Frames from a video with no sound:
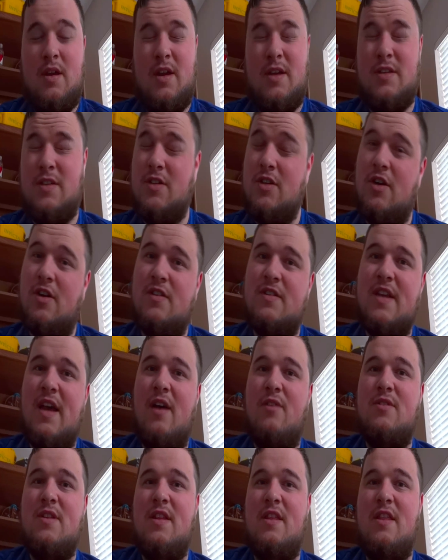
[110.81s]
Because it turns
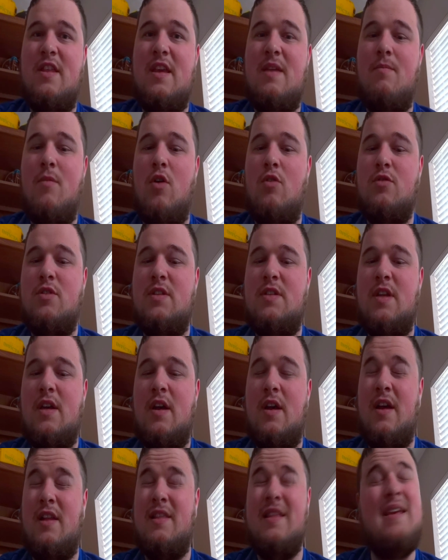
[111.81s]
out the most
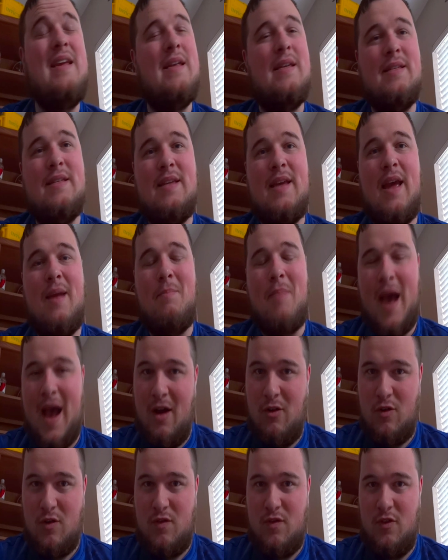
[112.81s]
elite and
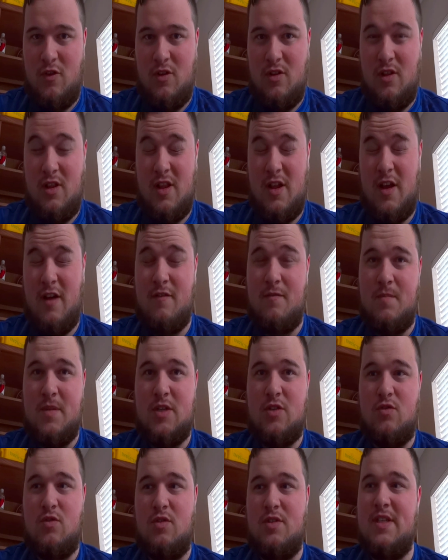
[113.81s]
powerful of
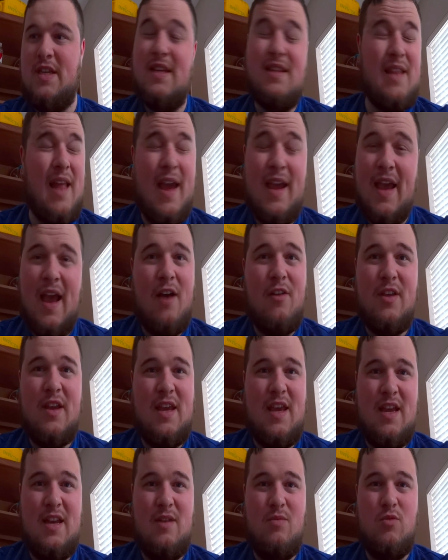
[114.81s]
Mistral didn't like how the
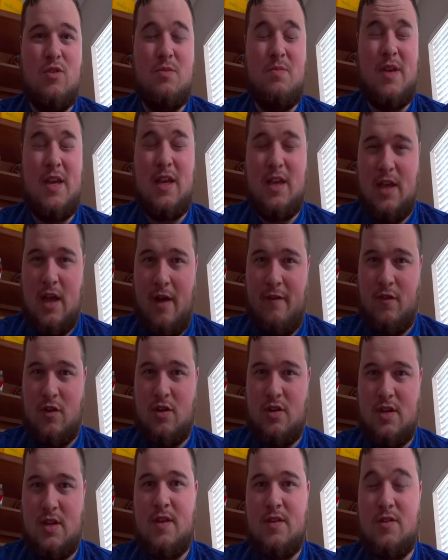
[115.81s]
kingdom was being
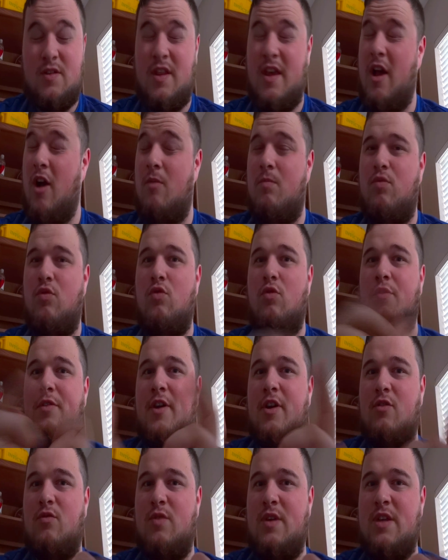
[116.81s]
governed. So they all pooled
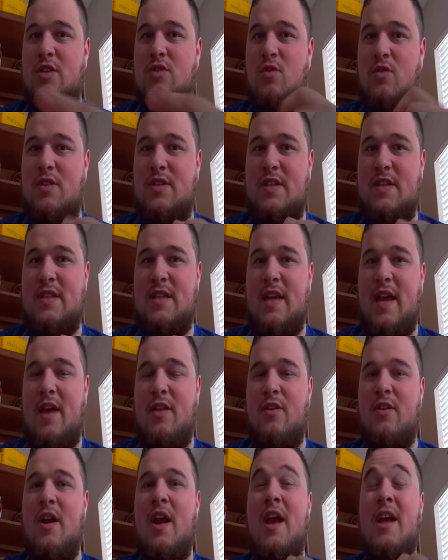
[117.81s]
their resources
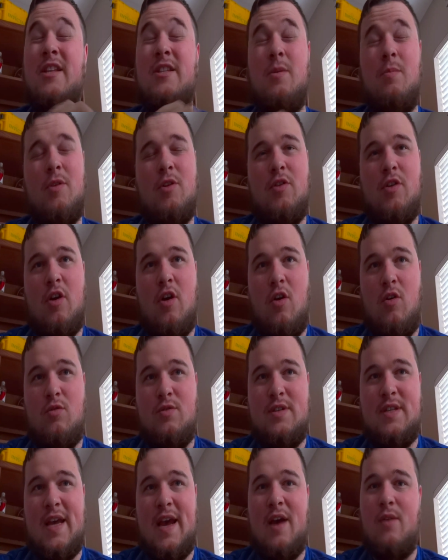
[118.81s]
together to build their
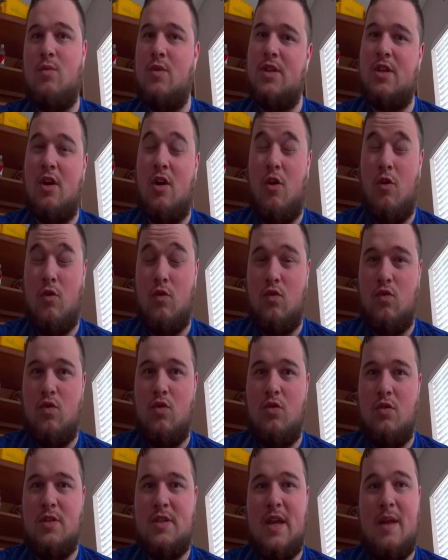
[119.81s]
own town with their own
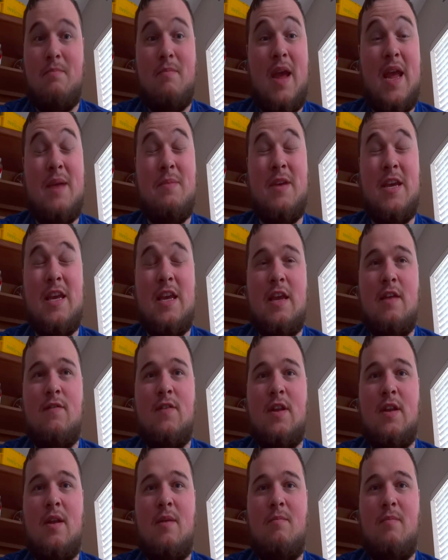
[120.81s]
rules and maybe
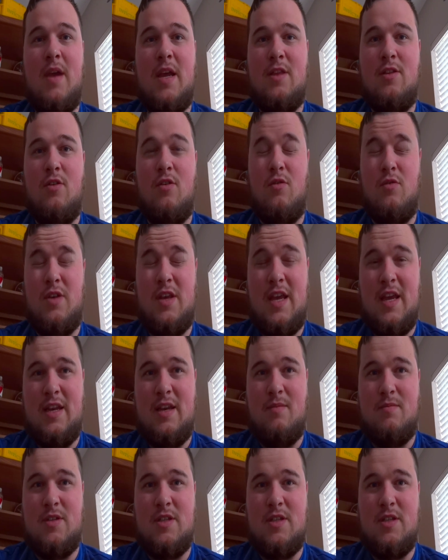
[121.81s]
even make their own kingdom